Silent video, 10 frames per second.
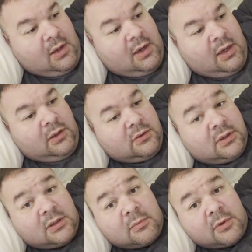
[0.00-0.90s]
I use
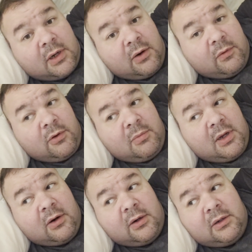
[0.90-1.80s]
it to book our room
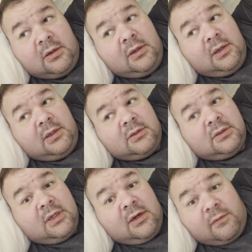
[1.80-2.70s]
here. So it's
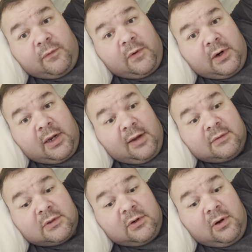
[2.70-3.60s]
like a
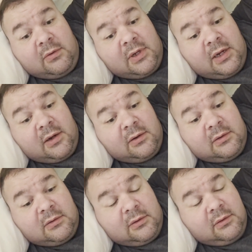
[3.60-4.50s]
4.5-star hotel
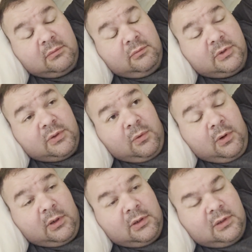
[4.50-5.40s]
or
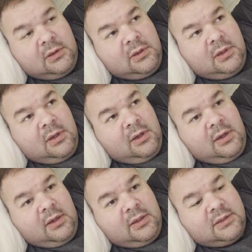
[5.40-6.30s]
resort.
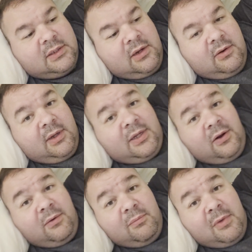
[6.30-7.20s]
So I
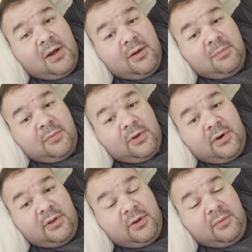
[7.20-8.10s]
told Mom
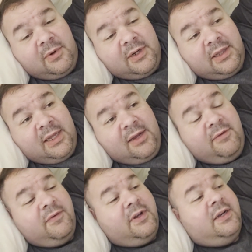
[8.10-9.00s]
they're wanting to
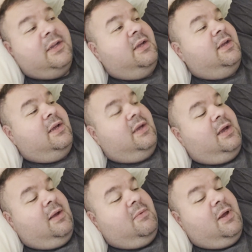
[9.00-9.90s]
leave, and
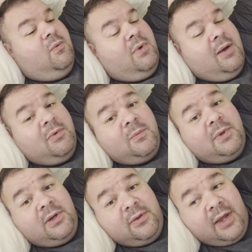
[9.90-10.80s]
I'm like, why would we
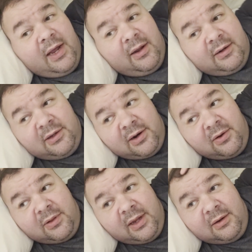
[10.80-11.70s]
do that? You know,
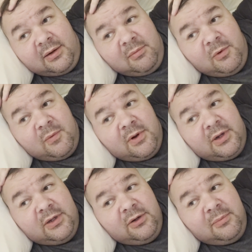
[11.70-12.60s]
like, number
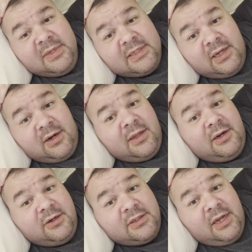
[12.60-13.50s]
one, you'll be sitting on the
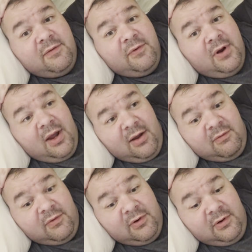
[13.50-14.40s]
interstate
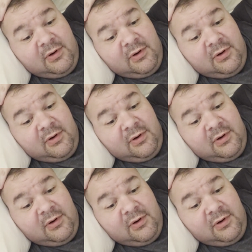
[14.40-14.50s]
forever